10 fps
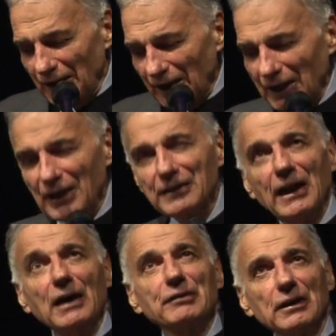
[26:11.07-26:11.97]
and
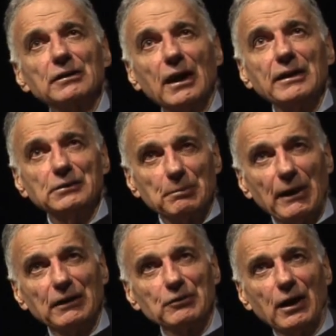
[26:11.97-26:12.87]
have an enlightened
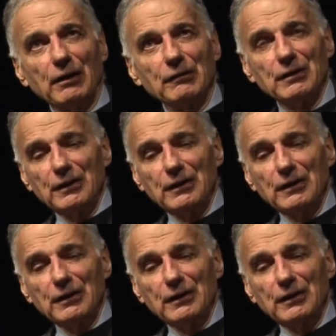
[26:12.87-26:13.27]
background.